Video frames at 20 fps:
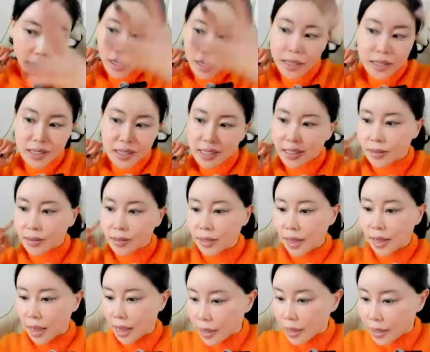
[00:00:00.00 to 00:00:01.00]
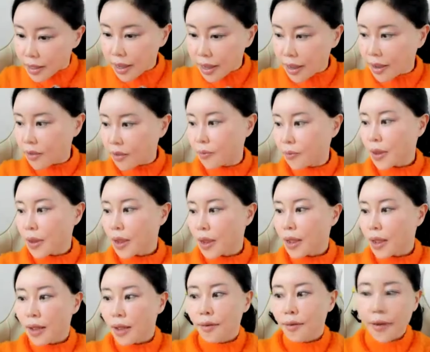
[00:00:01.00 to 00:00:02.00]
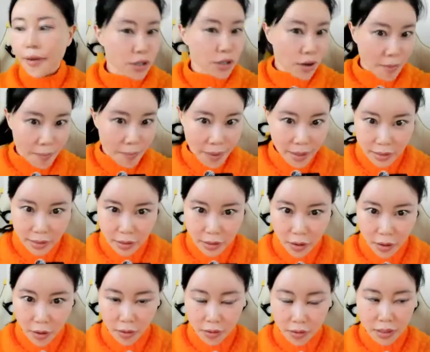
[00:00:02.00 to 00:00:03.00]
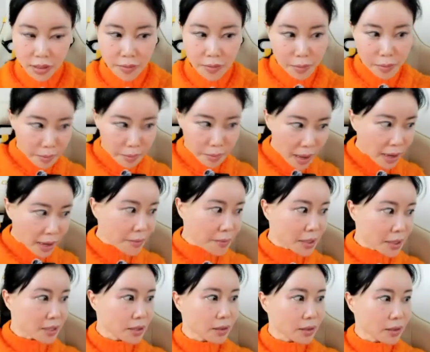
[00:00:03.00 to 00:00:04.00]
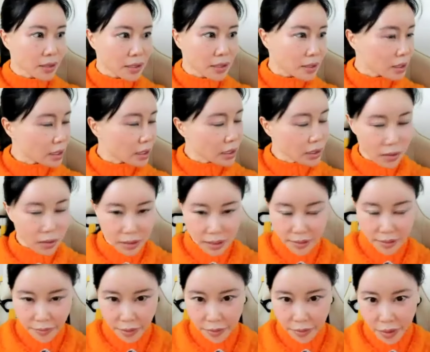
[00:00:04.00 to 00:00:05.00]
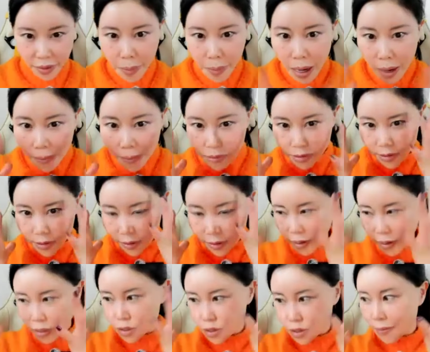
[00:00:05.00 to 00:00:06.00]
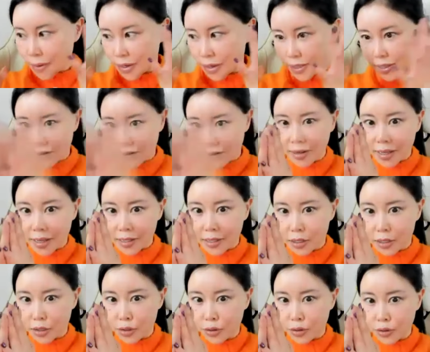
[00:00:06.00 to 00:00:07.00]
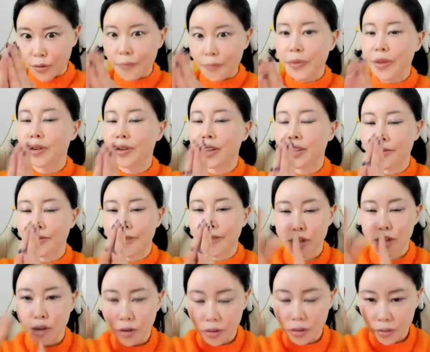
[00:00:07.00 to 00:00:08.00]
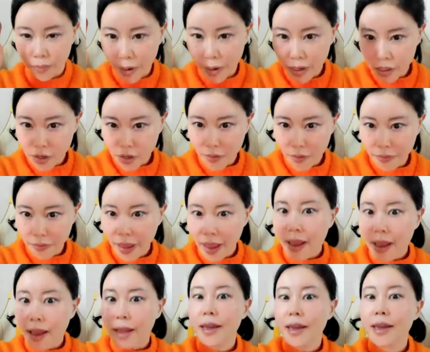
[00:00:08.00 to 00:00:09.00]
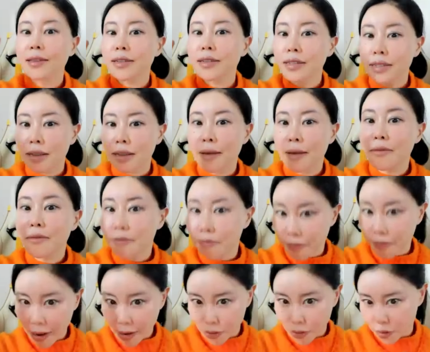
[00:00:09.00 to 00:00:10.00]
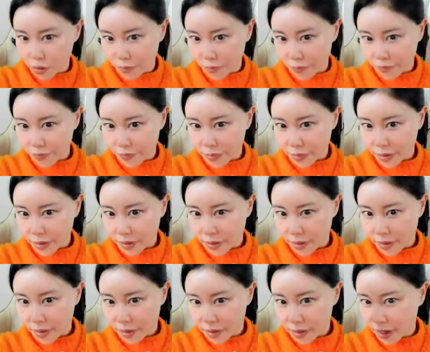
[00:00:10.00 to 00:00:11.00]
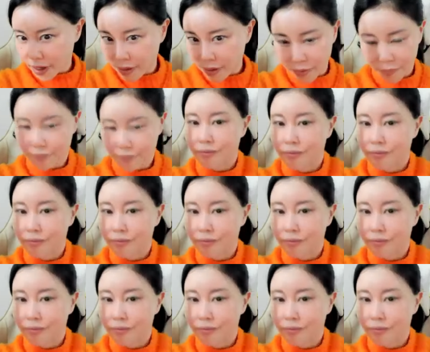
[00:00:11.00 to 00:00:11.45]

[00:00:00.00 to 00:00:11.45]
It's, again, facial muscles, body muscles, so different. The purpose of the facial muscle is to create facial expression and some function, like